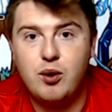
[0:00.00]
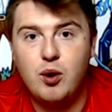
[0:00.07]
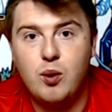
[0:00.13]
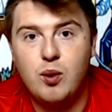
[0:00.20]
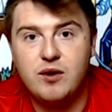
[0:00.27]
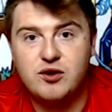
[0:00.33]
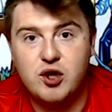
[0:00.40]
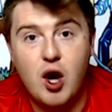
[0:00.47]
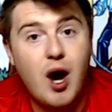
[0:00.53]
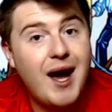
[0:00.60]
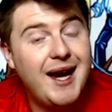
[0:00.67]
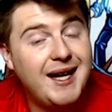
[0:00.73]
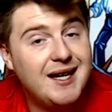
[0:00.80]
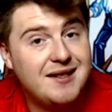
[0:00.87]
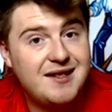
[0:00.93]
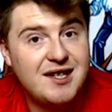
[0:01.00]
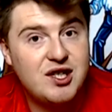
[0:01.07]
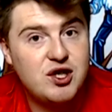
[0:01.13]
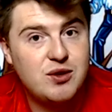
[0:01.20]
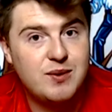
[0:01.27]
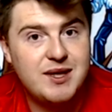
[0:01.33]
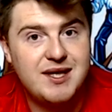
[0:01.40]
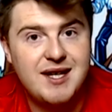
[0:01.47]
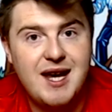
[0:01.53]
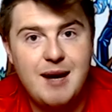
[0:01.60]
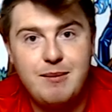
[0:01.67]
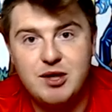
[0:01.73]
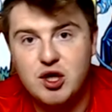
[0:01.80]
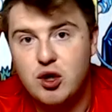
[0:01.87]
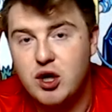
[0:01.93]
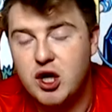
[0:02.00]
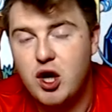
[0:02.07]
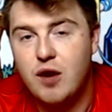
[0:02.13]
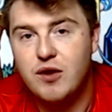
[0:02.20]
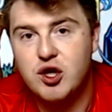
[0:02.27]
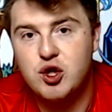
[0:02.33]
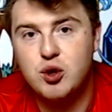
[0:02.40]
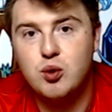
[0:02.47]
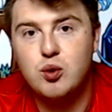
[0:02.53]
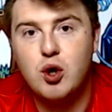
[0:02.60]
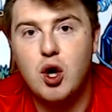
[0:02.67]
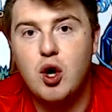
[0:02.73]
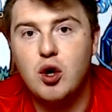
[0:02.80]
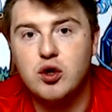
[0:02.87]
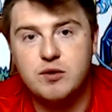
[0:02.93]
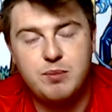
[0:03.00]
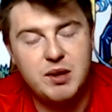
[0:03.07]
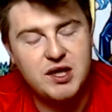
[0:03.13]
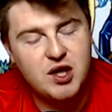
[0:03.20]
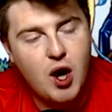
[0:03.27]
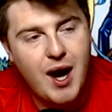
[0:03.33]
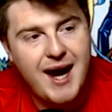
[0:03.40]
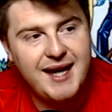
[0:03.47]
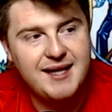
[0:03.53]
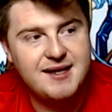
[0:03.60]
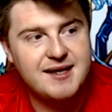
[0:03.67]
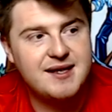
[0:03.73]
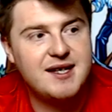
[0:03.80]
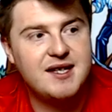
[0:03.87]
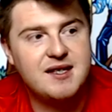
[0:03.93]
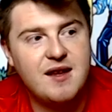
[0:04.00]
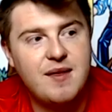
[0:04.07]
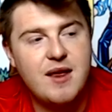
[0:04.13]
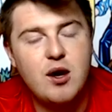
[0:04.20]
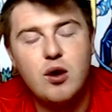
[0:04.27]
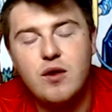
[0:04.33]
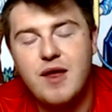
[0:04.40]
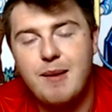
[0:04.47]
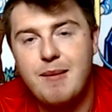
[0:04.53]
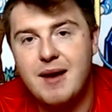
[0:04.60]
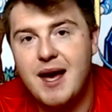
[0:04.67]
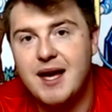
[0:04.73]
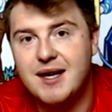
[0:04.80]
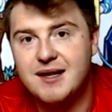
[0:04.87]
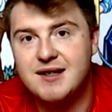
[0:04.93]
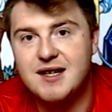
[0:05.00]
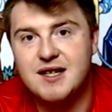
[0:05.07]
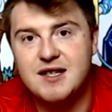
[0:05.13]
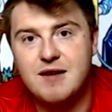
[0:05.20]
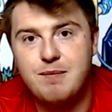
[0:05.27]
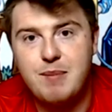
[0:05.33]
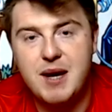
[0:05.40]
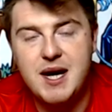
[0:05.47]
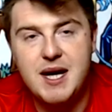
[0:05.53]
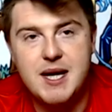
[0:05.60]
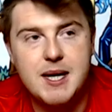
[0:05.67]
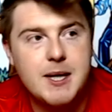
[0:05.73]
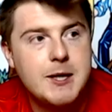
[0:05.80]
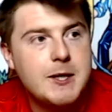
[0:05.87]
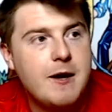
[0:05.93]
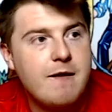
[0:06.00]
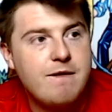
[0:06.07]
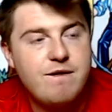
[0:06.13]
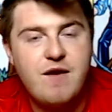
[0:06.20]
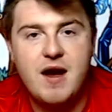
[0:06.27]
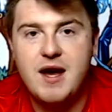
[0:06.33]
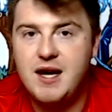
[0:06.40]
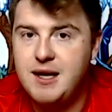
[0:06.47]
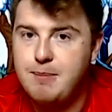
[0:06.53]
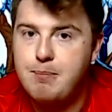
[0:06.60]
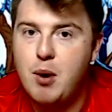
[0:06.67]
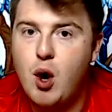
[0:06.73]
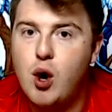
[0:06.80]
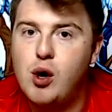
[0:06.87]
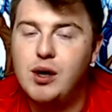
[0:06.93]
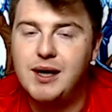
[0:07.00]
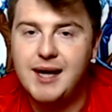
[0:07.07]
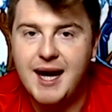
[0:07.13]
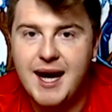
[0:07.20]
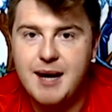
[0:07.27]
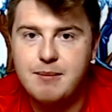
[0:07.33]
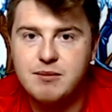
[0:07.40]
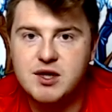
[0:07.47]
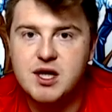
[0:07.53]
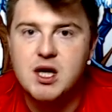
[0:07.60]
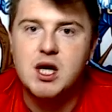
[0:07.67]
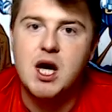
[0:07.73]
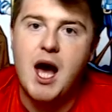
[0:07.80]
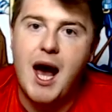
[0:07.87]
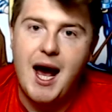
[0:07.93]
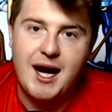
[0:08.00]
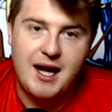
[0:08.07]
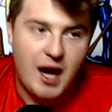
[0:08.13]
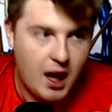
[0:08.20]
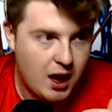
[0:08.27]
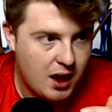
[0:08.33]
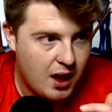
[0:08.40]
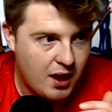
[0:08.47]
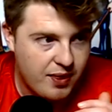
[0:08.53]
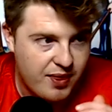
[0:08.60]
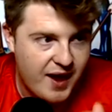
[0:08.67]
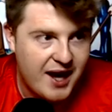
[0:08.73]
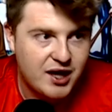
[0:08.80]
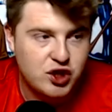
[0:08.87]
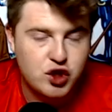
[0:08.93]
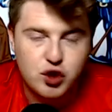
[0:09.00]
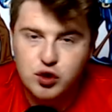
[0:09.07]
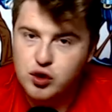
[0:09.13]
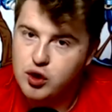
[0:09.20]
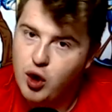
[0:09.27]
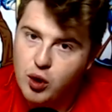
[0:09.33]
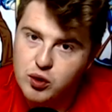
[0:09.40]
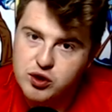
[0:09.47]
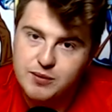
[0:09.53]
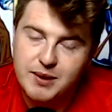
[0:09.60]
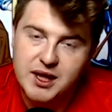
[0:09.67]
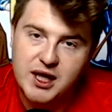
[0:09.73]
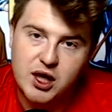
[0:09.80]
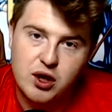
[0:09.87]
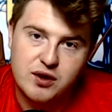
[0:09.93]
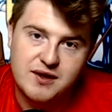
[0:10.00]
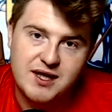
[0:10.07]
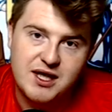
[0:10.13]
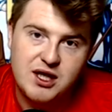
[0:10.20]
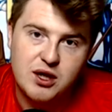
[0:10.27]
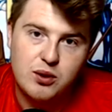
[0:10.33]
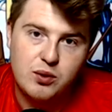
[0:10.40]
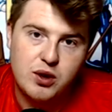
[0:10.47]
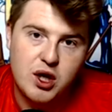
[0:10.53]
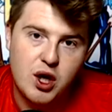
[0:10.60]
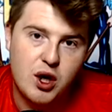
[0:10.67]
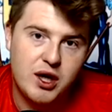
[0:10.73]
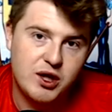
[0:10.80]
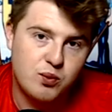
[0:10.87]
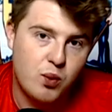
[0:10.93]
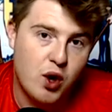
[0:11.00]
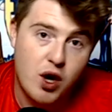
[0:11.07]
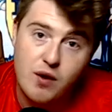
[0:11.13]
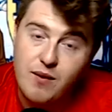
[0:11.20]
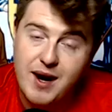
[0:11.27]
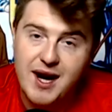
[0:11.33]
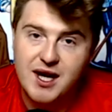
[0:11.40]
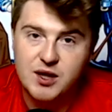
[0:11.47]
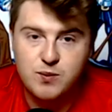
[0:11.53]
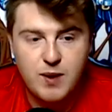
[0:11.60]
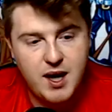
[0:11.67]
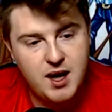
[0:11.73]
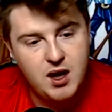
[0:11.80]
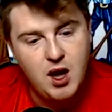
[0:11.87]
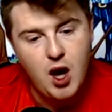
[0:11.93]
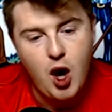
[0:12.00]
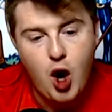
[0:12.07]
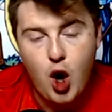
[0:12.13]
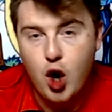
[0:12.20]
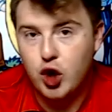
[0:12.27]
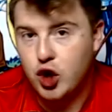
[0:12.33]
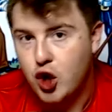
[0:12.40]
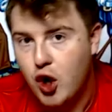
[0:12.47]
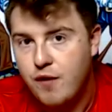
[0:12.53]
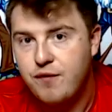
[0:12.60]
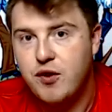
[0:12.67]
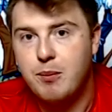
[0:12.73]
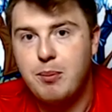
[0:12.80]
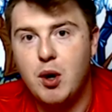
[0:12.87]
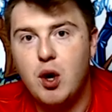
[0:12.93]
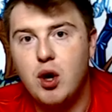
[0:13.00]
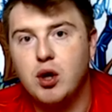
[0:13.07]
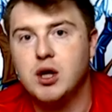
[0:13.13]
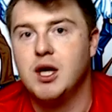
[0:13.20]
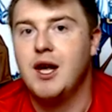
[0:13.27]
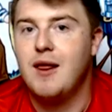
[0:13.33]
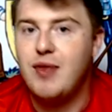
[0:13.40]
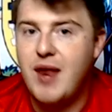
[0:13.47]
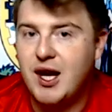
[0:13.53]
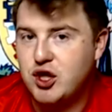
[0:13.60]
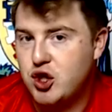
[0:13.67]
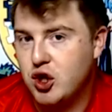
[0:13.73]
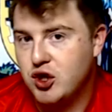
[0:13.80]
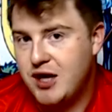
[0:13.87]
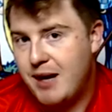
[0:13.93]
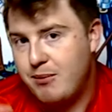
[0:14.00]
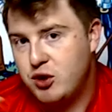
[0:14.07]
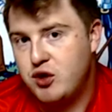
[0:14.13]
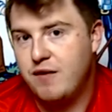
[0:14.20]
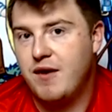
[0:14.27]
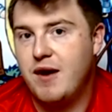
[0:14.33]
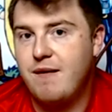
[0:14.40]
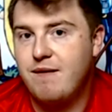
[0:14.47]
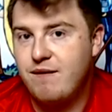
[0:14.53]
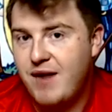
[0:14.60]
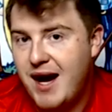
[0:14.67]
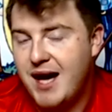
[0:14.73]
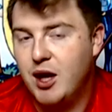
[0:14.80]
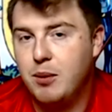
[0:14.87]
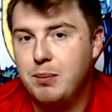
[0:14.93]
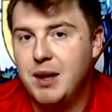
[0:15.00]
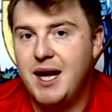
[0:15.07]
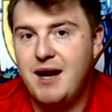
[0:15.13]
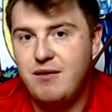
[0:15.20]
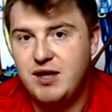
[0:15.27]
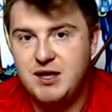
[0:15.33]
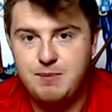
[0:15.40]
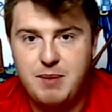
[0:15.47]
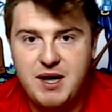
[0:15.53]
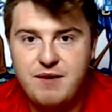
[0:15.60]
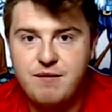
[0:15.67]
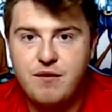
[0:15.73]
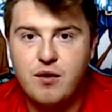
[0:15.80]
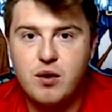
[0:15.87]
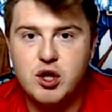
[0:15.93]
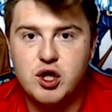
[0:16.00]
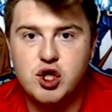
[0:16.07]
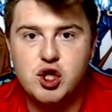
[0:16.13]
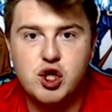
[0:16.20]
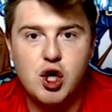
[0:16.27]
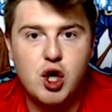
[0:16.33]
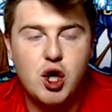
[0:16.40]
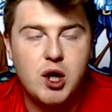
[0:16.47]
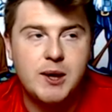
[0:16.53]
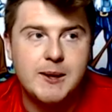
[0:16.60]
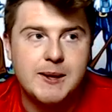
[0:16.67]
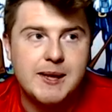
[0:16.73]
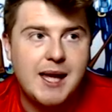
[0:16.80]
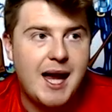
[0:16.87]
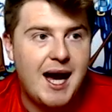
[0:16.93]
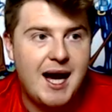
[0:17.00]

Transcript: Brown, who has got 8 assists to his name. He's only got the 2 goals, but he's got 8 assists, and all them assists have been in important games, and that should ultimately continue. You know, his work rate as well, on and off the ball, that shows how much of a vital player he's been for us. So